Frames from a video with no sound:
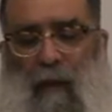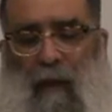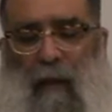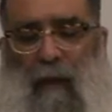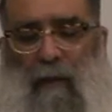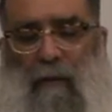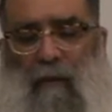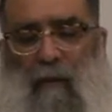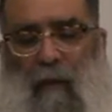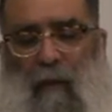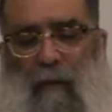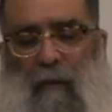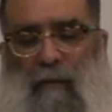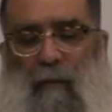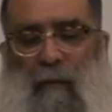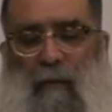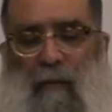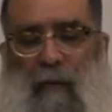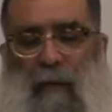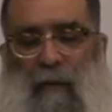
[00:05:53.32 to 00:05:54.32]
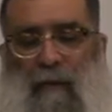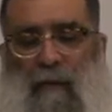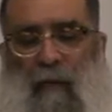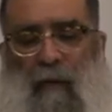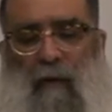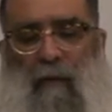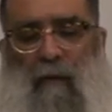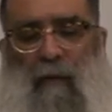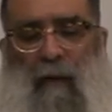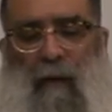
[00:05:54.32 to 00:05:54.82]
It's going
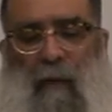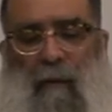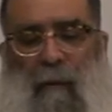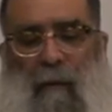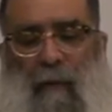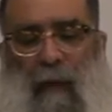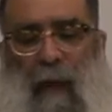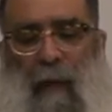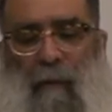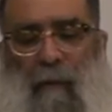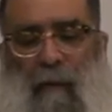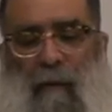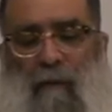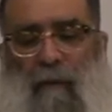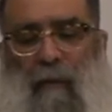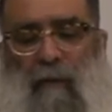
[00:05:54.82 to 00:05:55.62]
to become a problem,